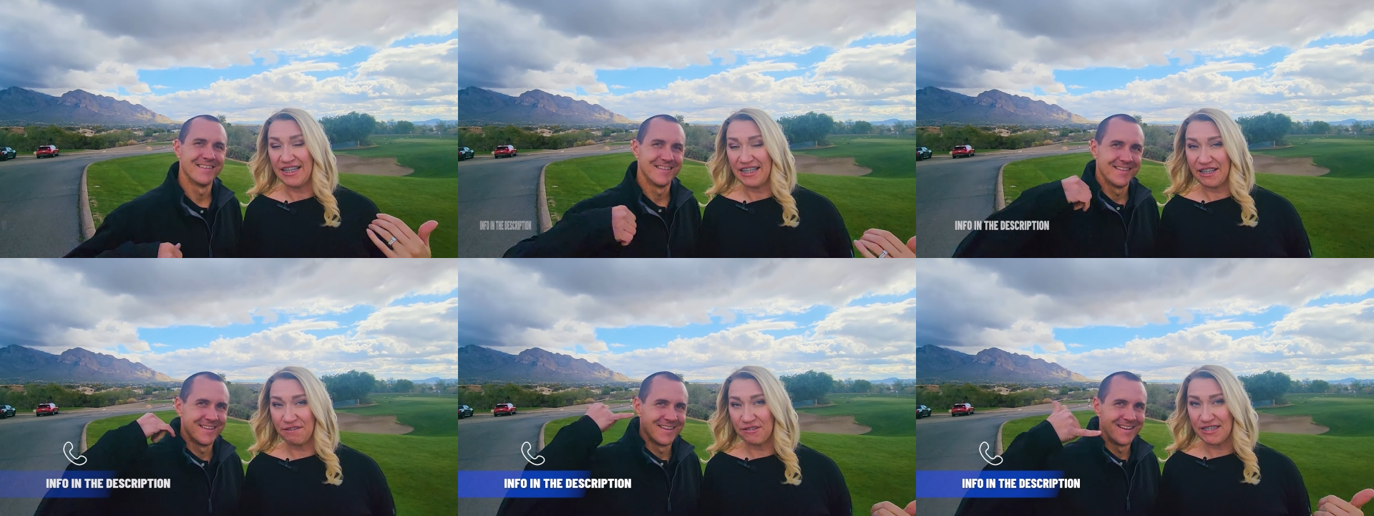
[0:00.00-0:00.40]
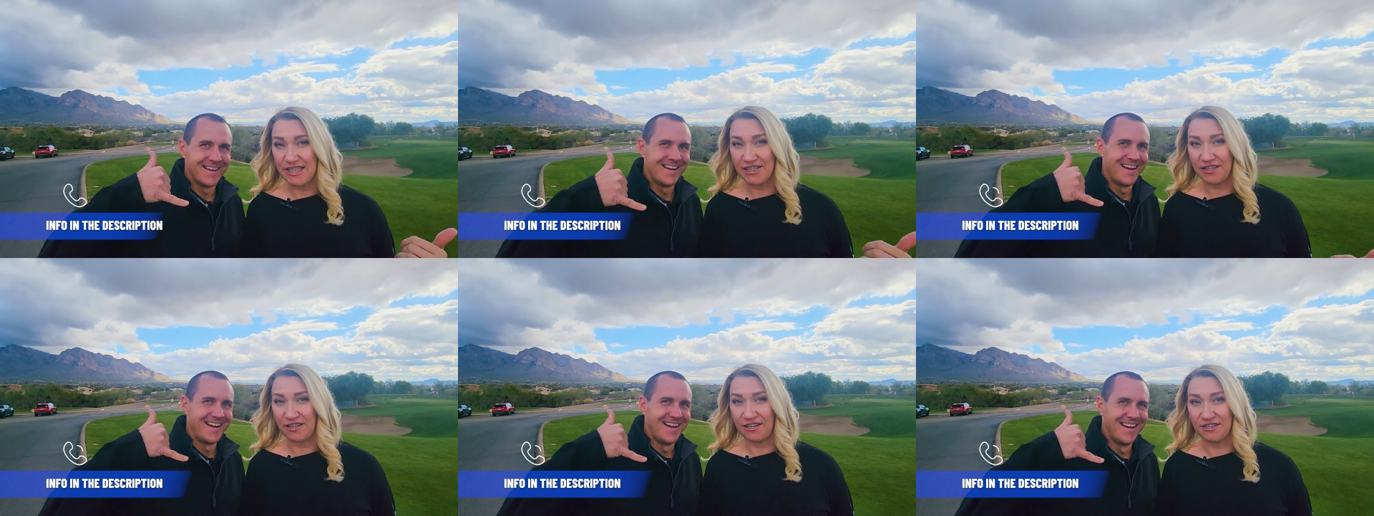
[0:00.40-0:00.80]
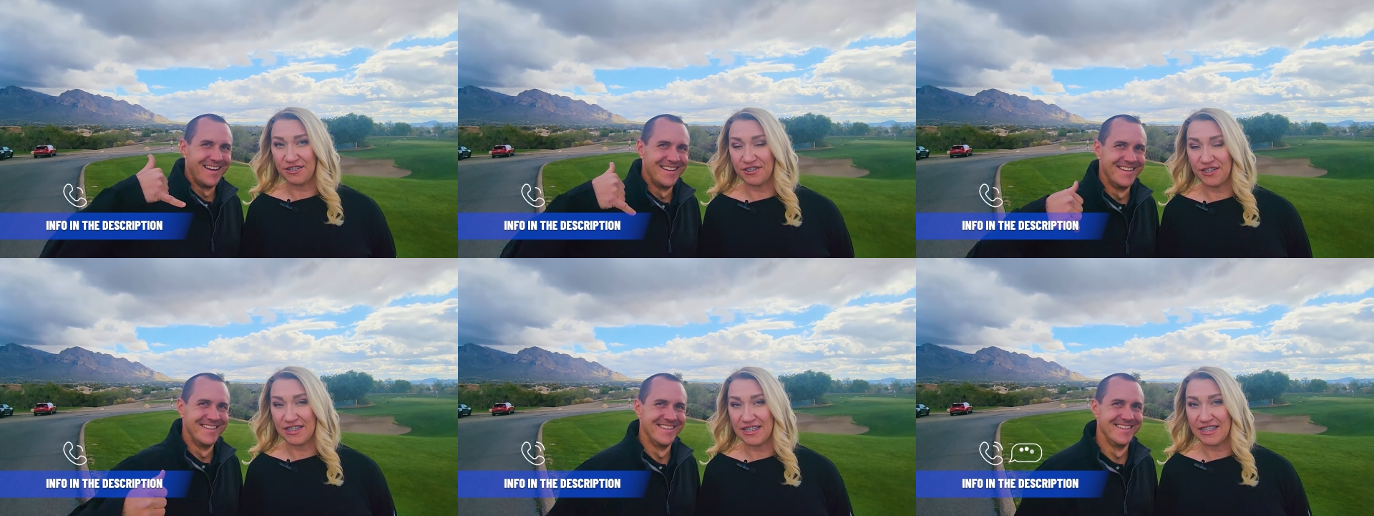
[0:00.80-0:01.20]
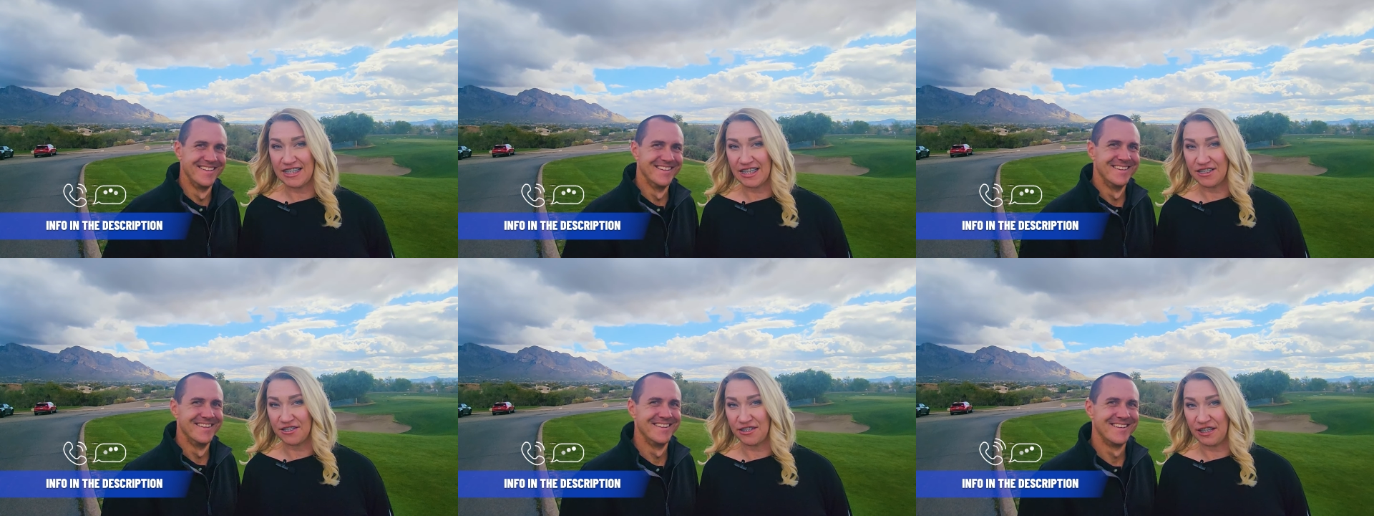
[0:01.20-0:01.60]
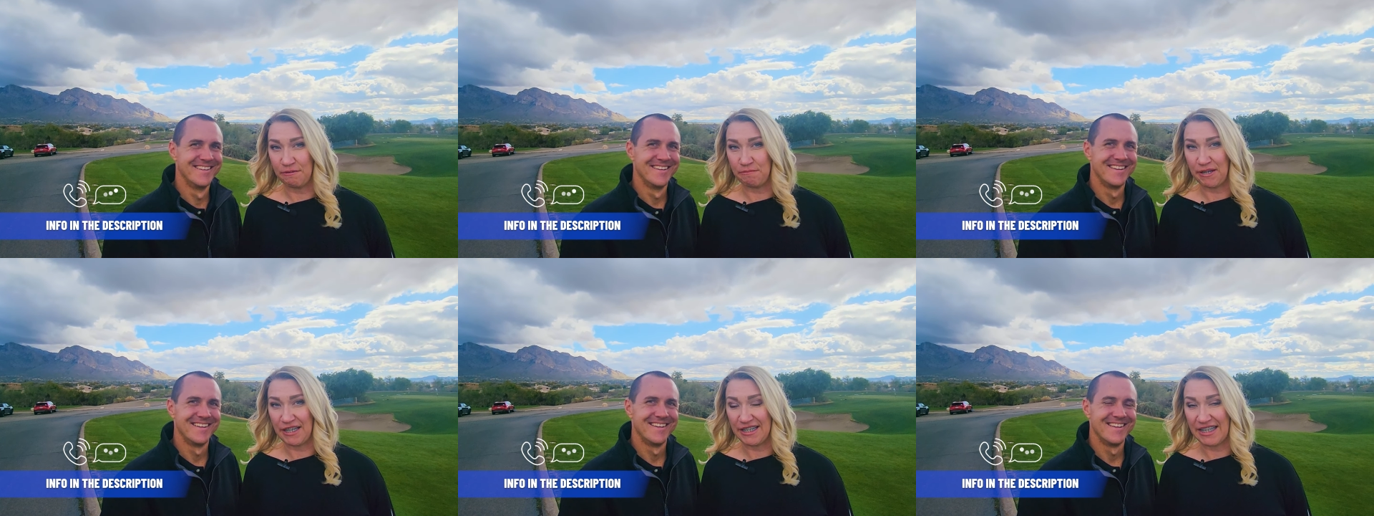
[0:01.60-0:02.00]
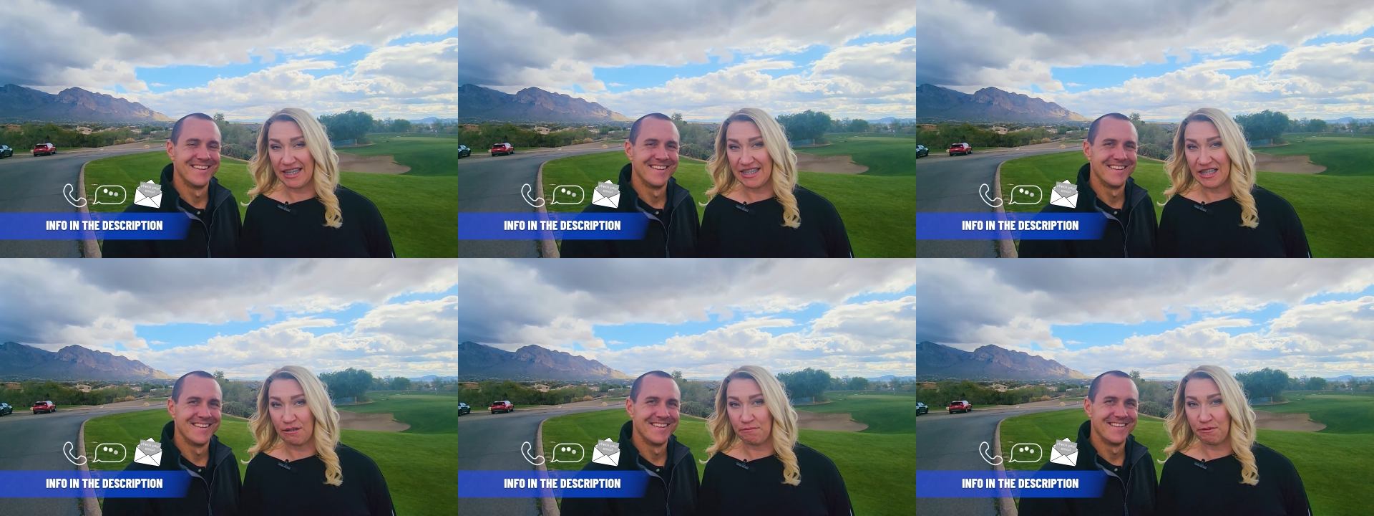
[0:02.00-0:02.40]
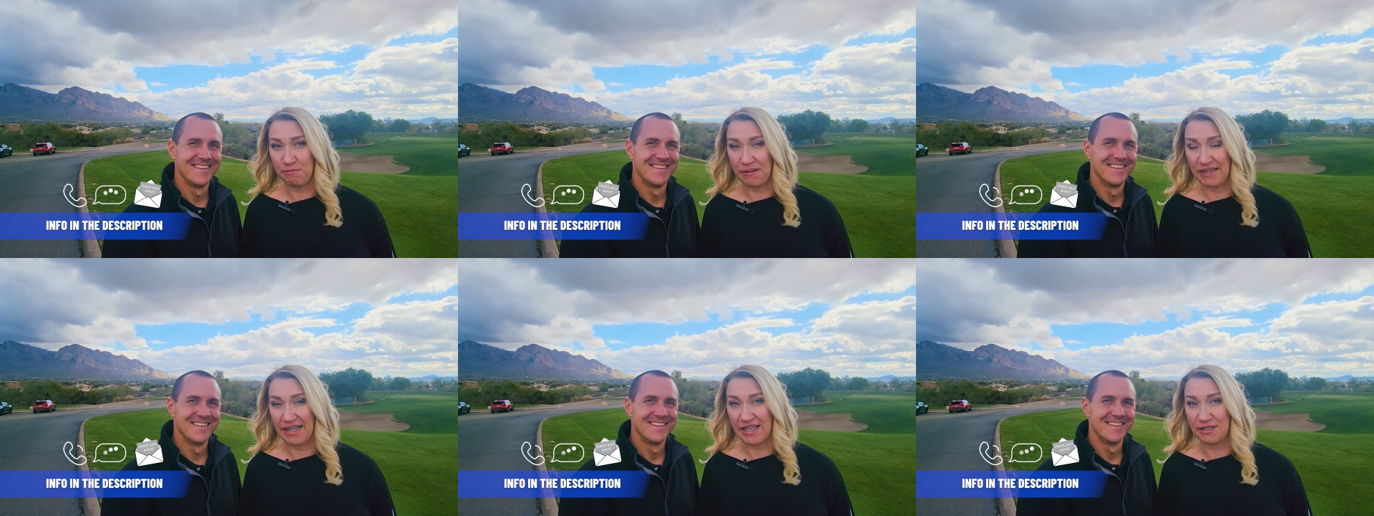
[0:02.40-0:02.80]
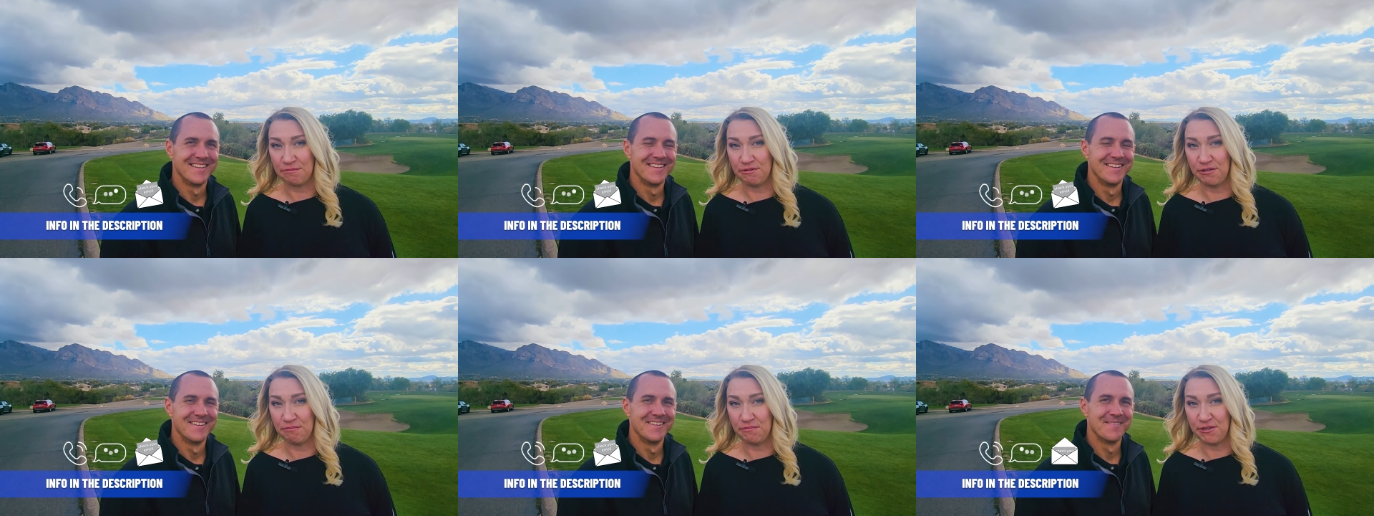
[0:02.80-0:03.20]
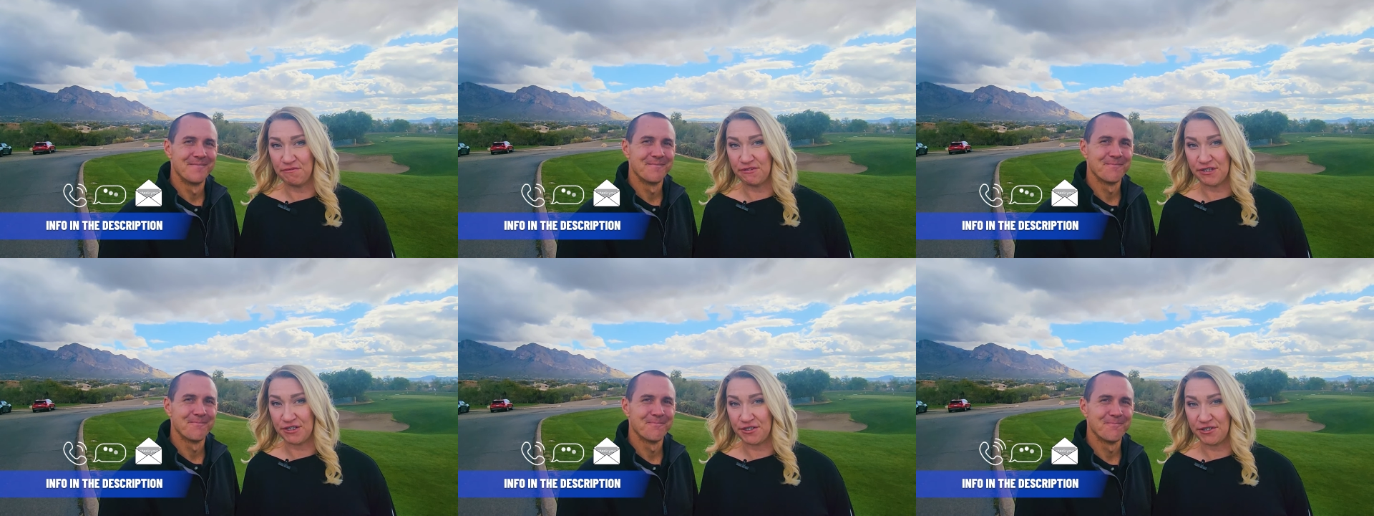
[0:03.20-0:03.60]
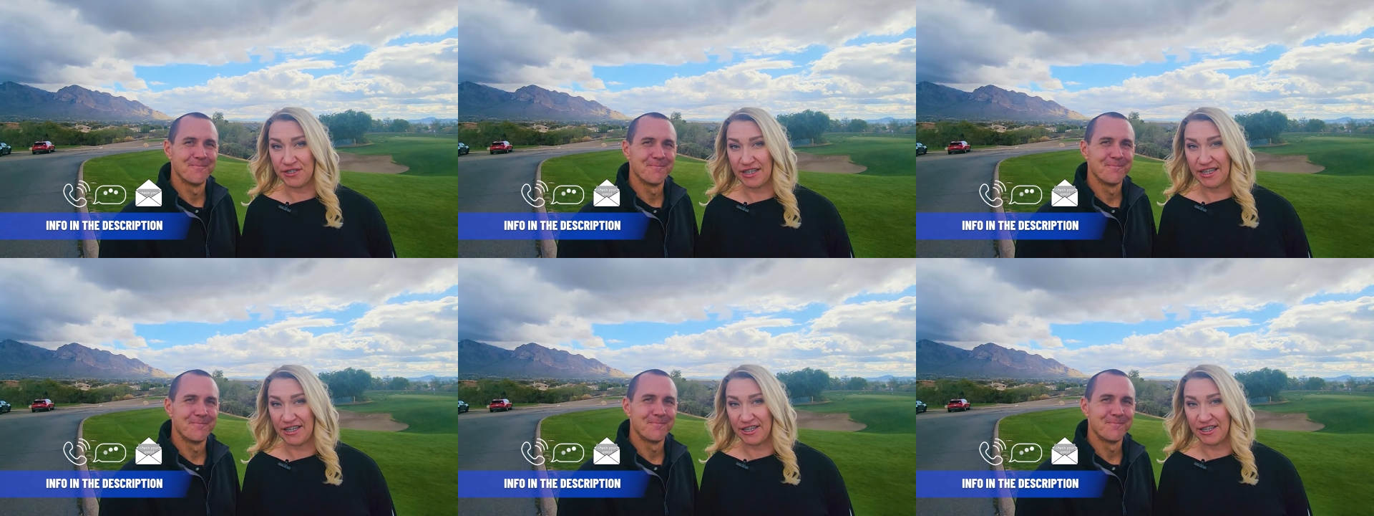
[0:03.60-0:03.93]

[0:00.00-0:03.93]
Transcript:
Speaker 1: Give us a call, shoot us a text or an email, and let us help you make that smooth move to Tucson,